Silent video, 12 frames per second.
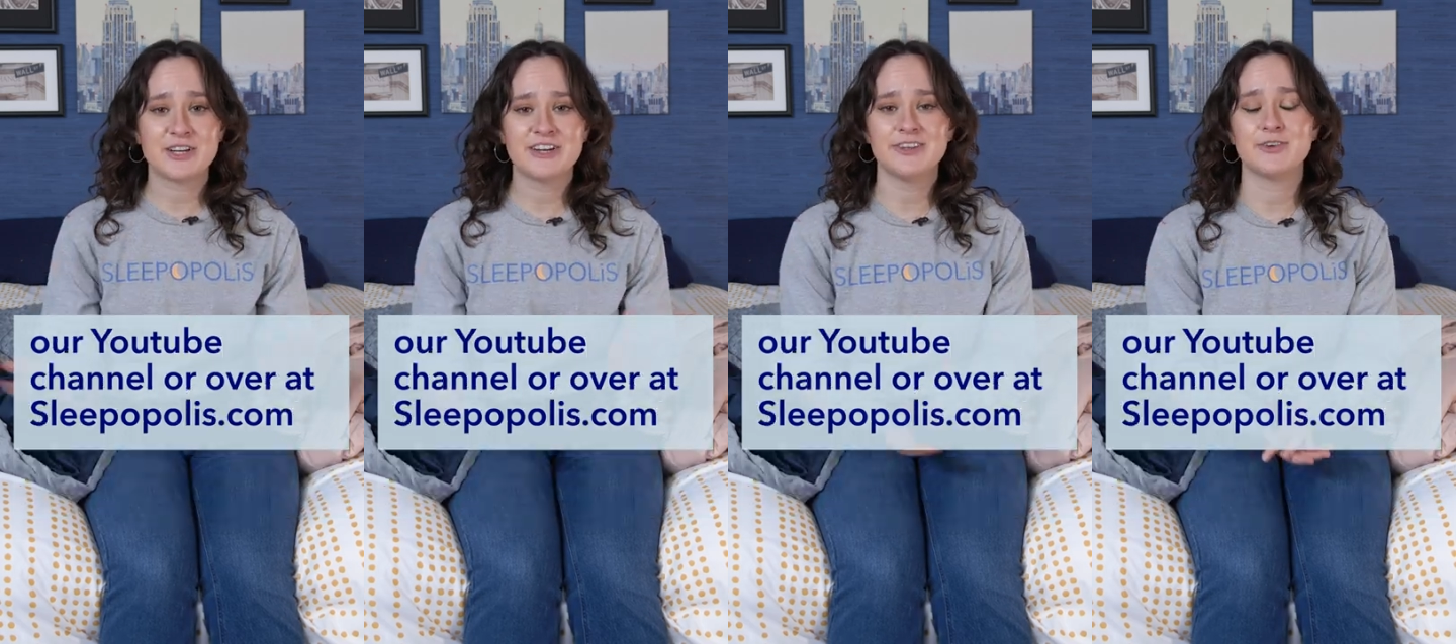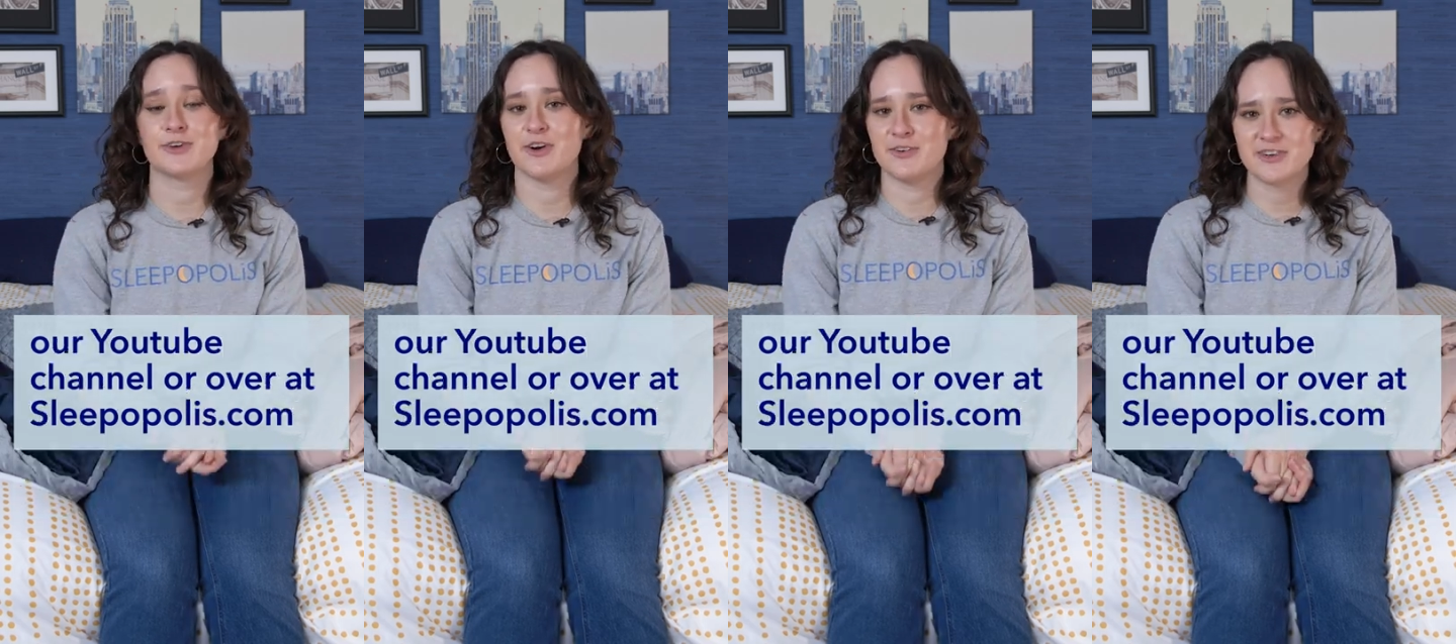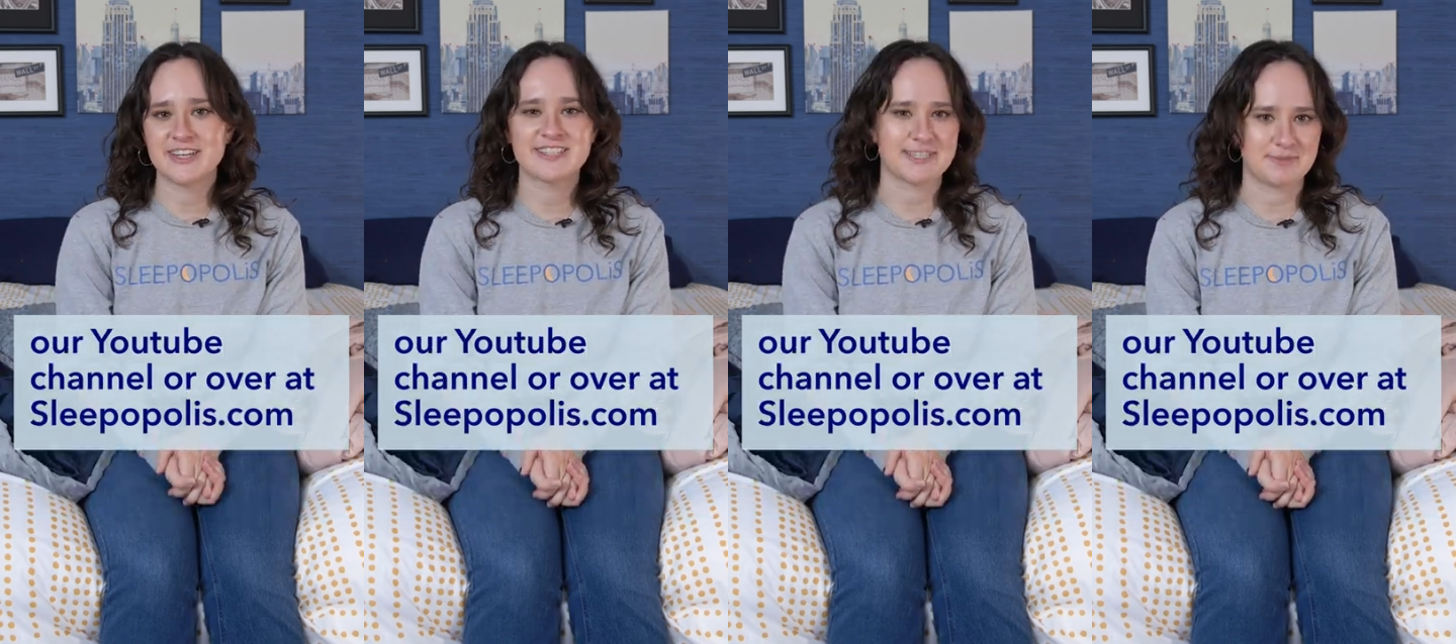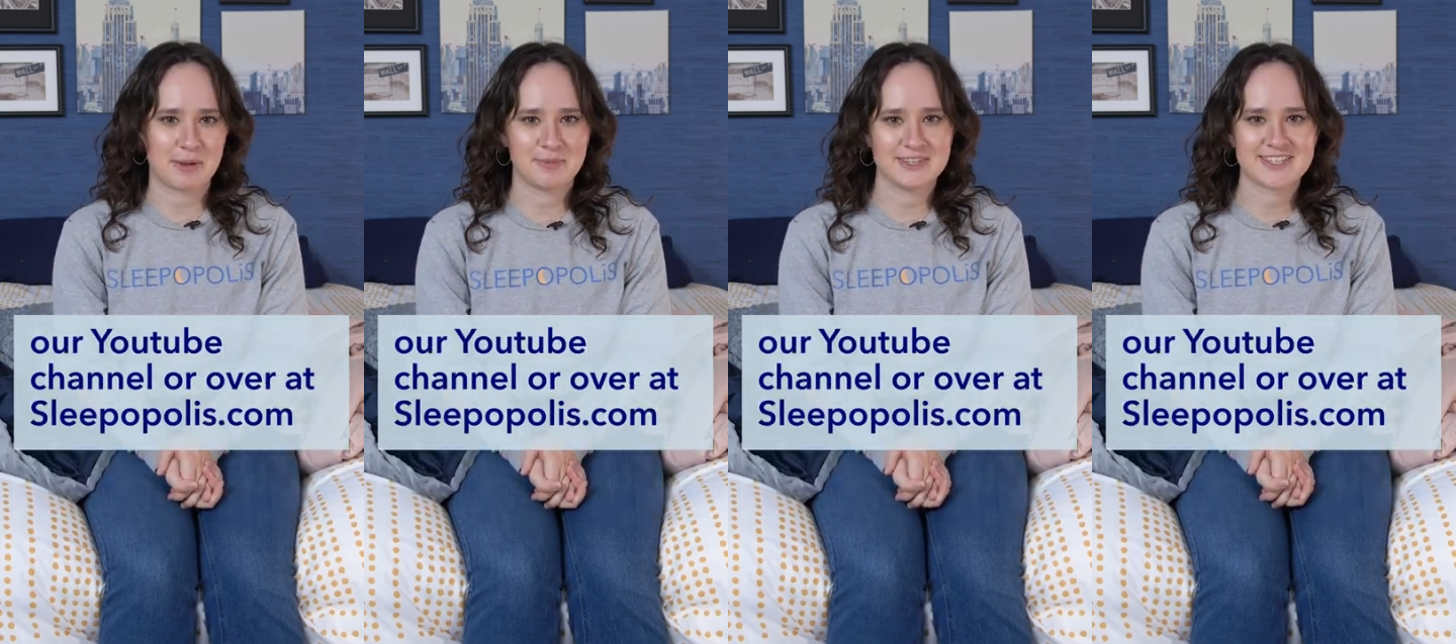channel or over at
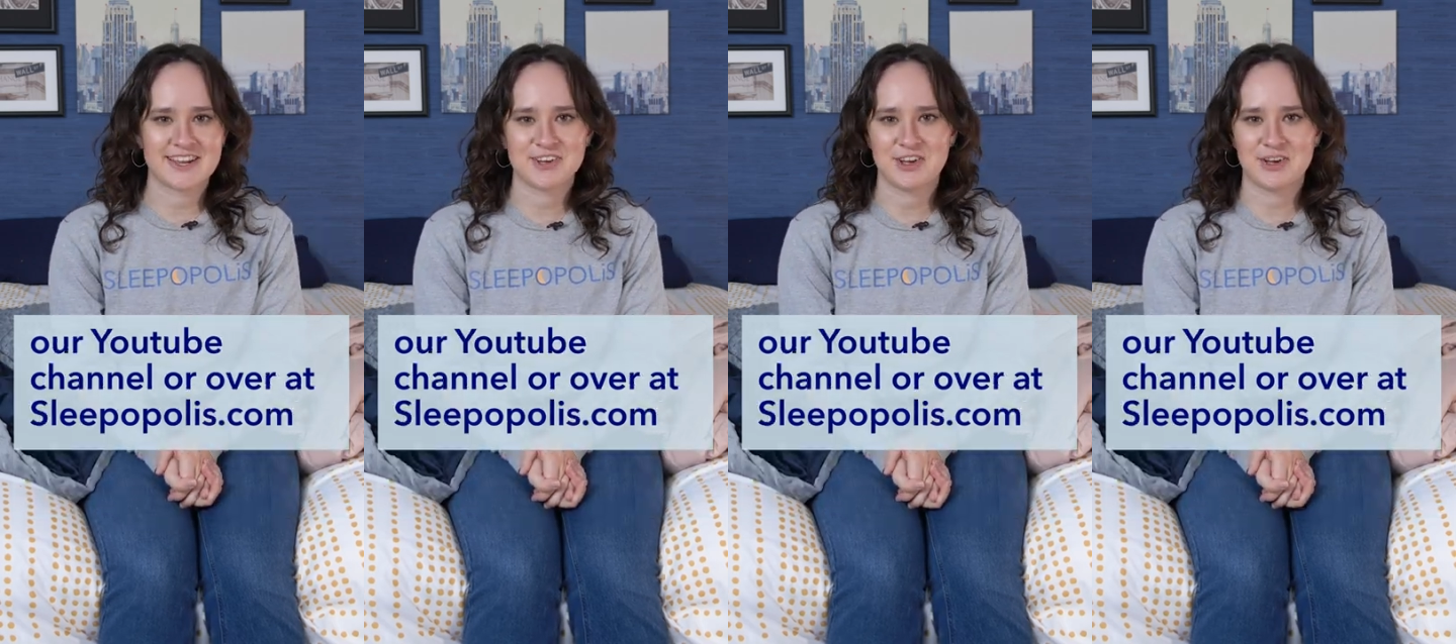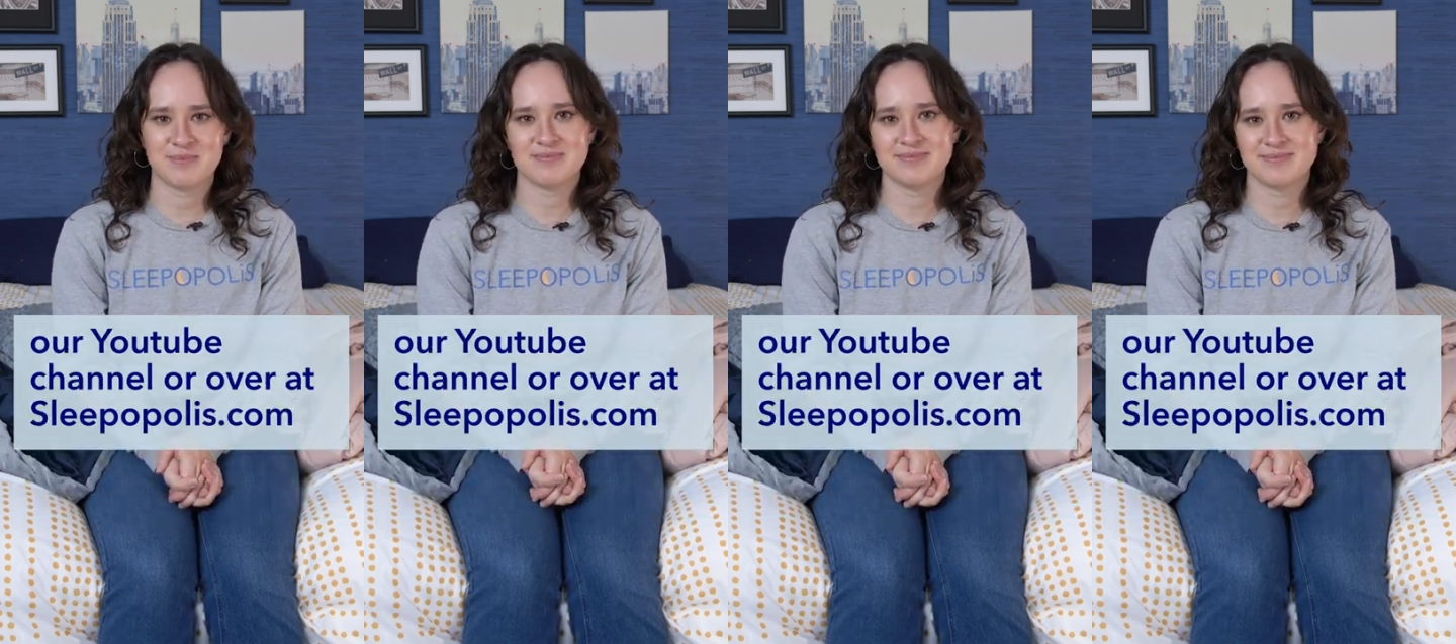sleepopolis.com.